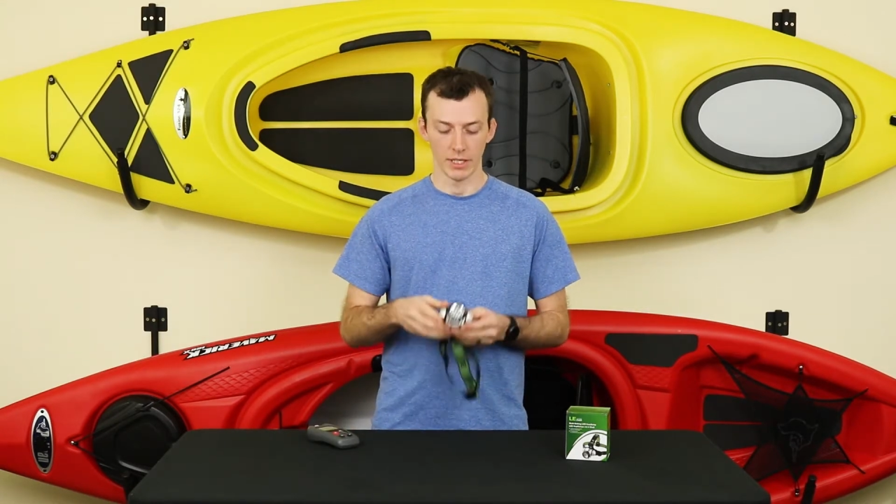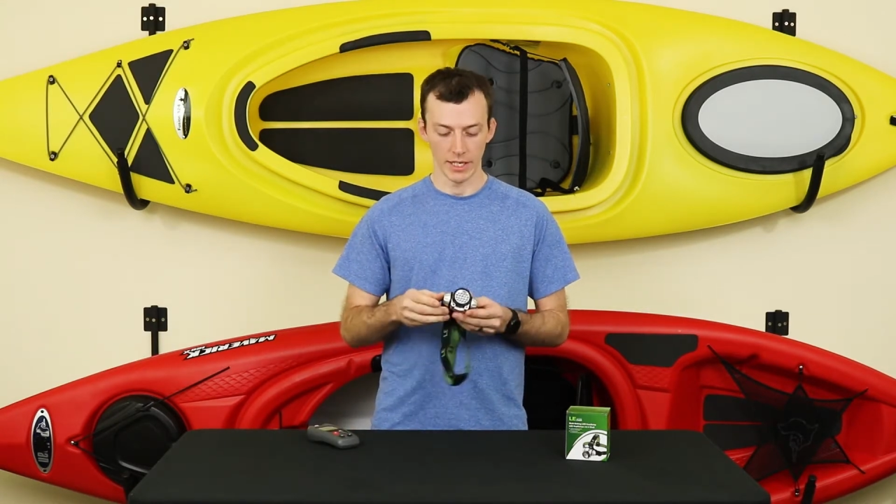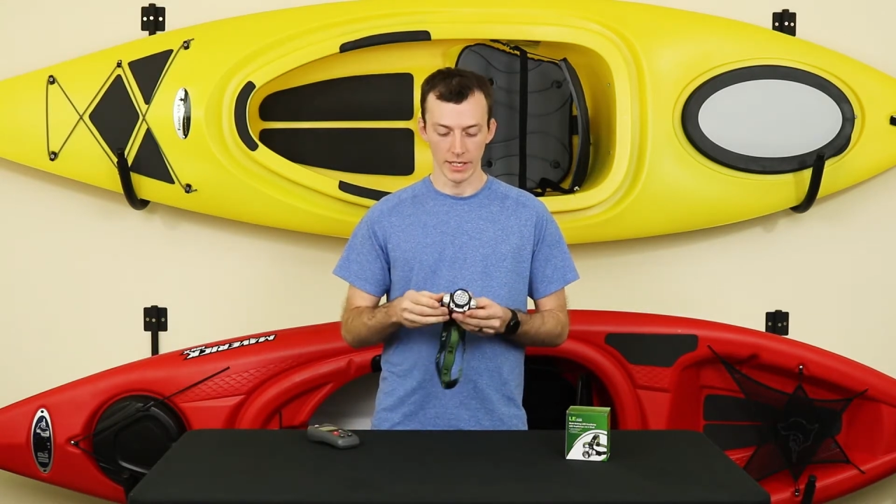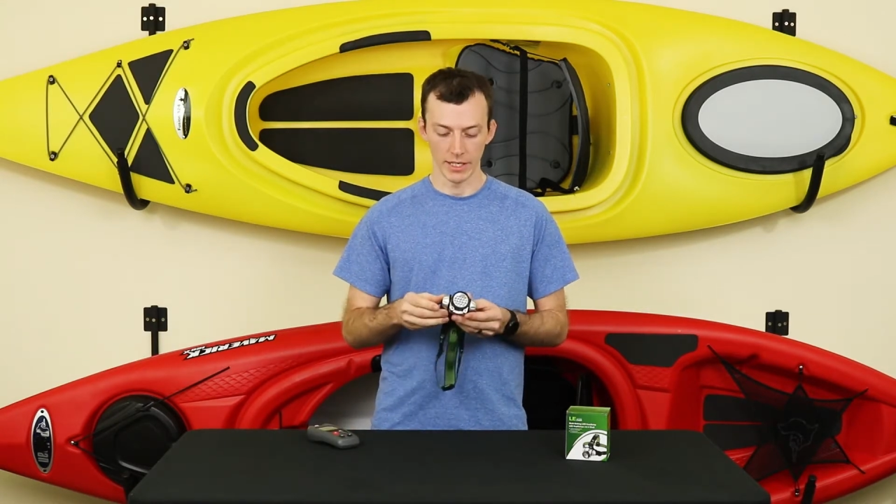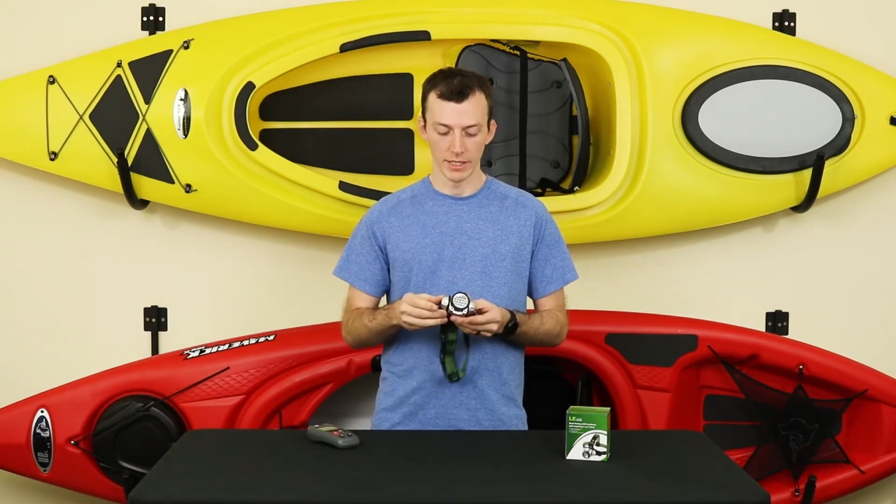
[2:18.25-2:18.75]

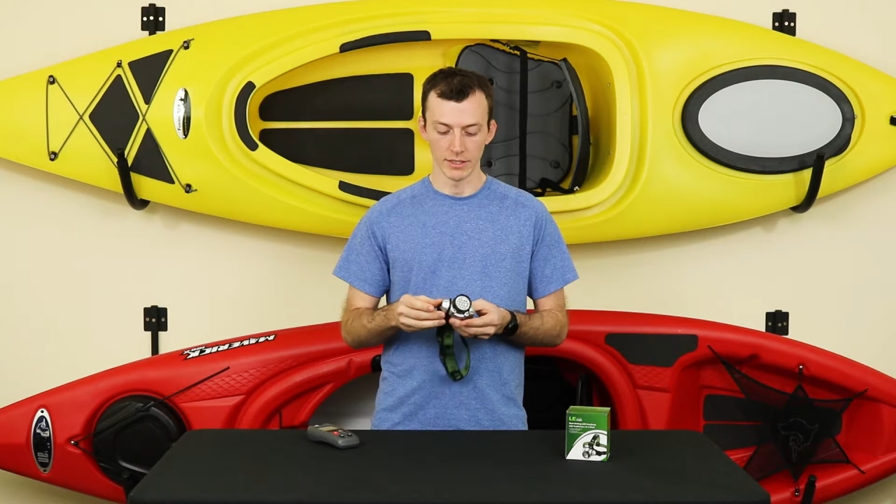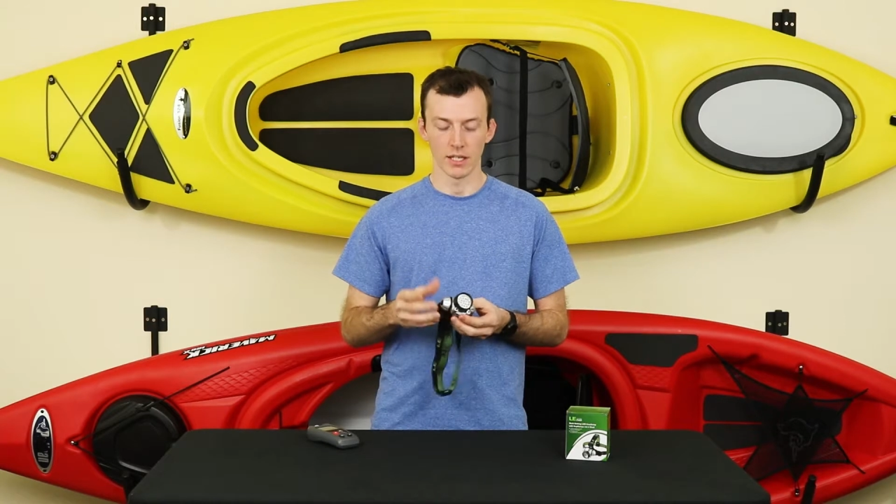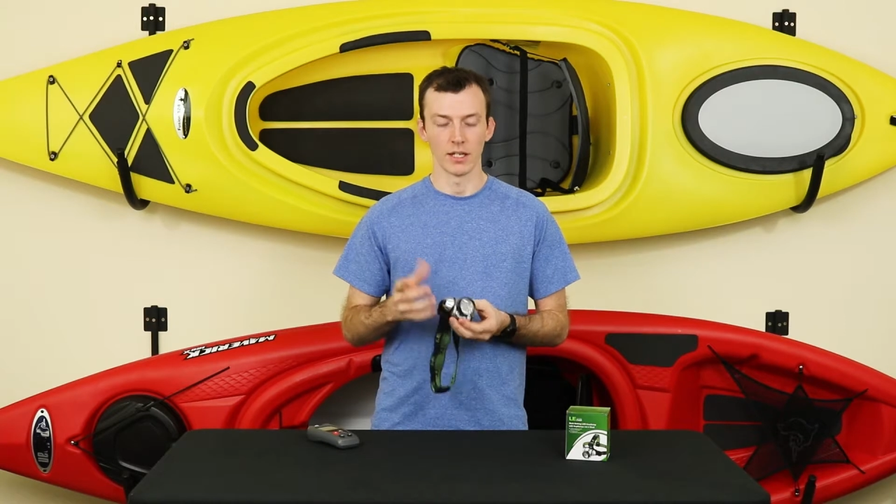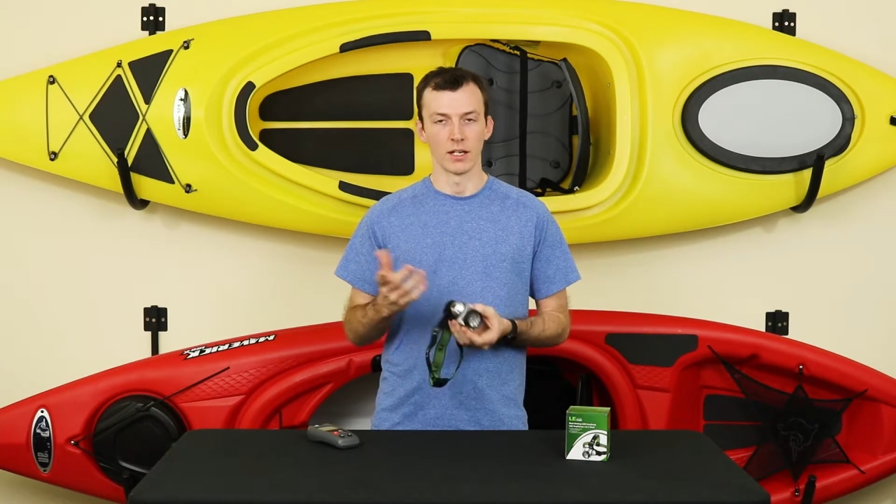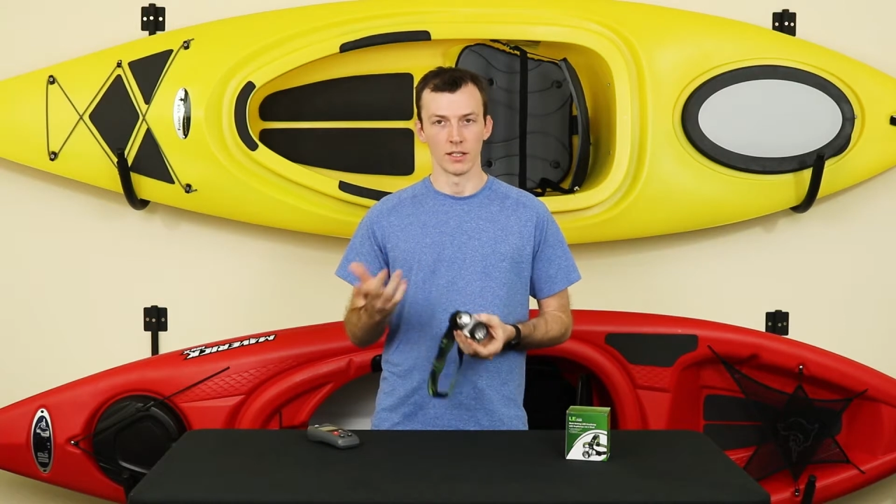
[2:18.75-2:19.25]
it is
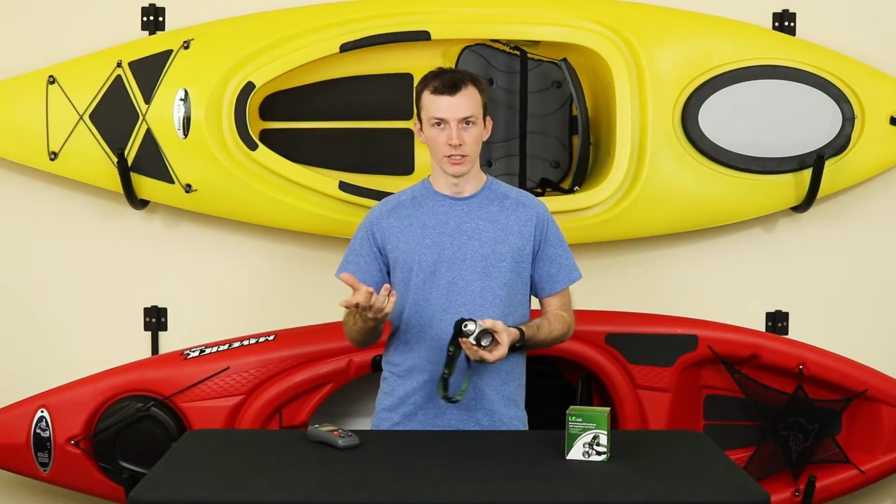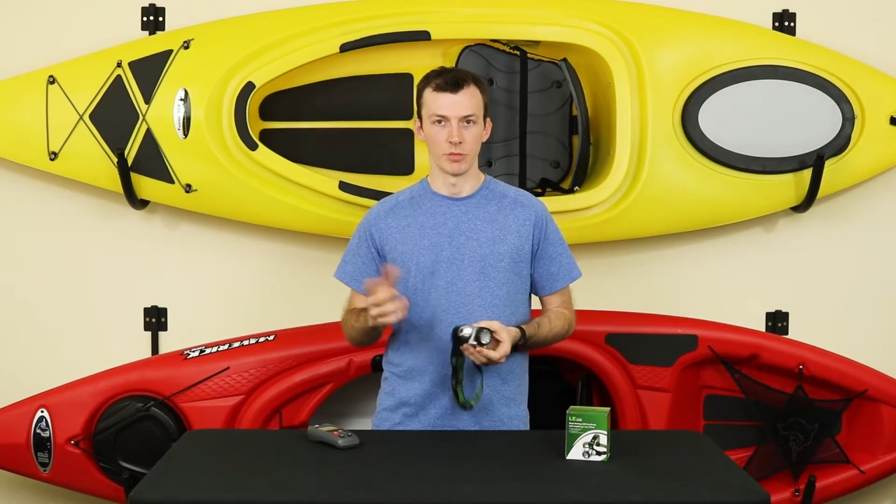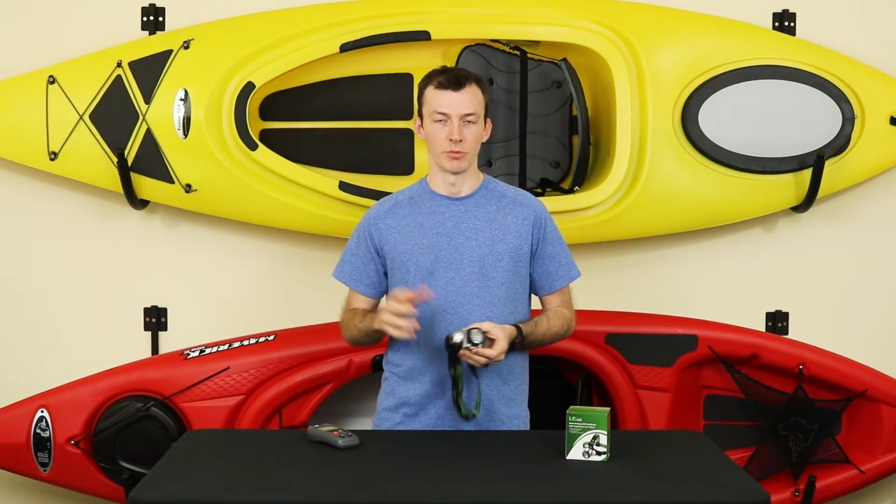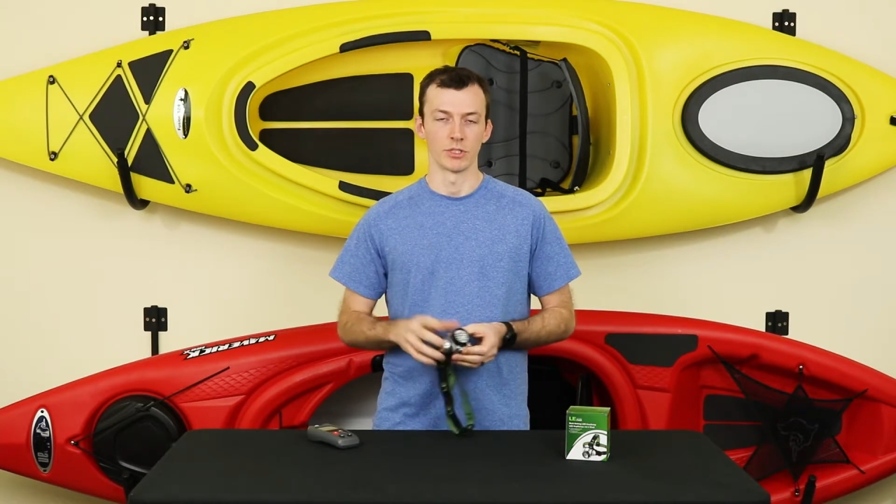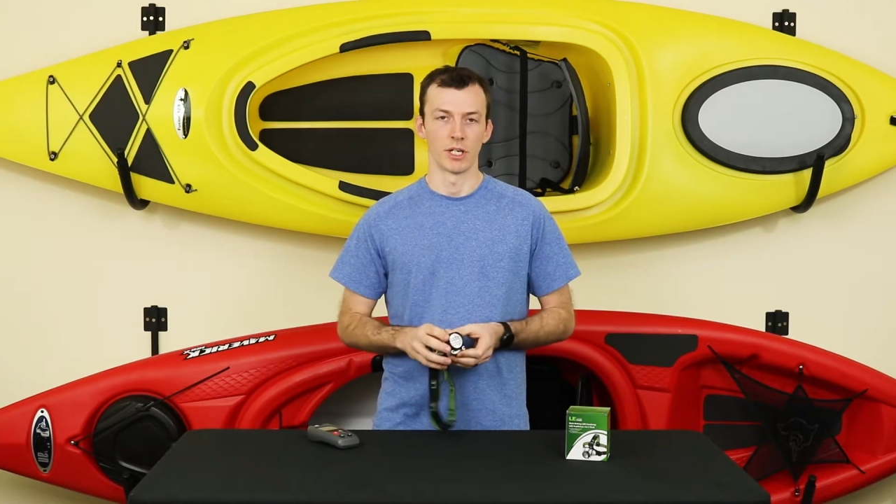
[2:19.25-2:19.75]
on the
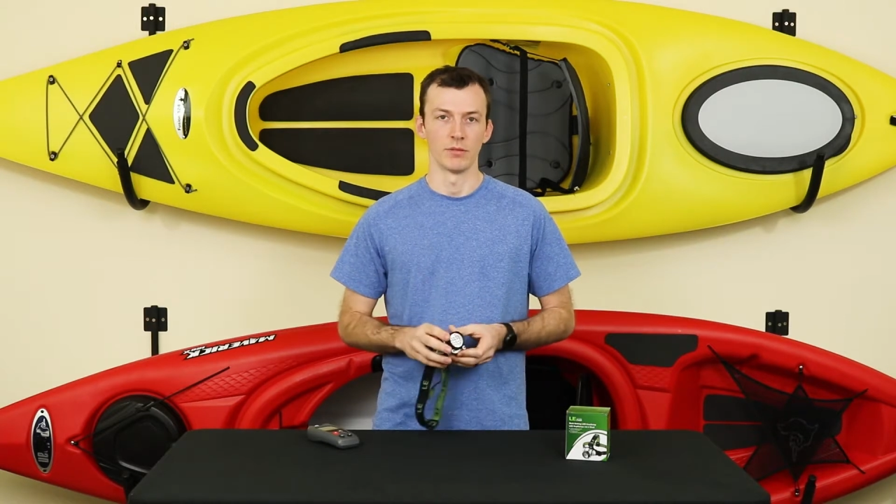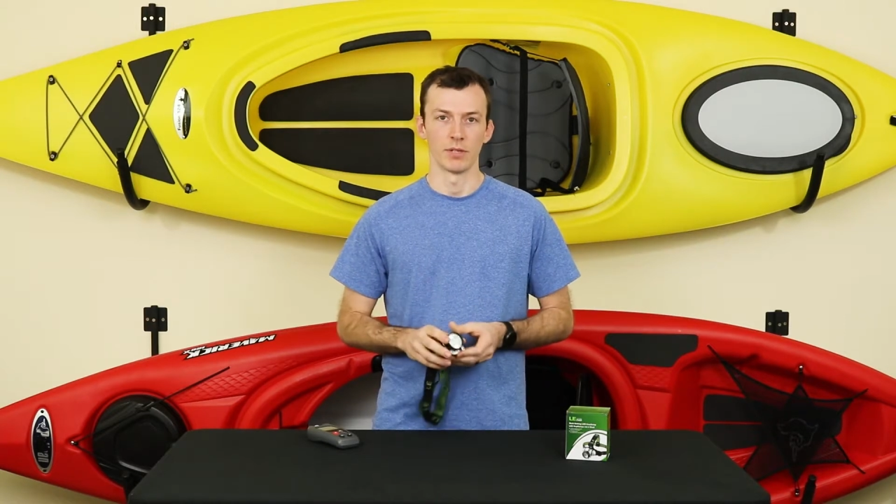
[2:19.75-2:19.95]
cheaper side.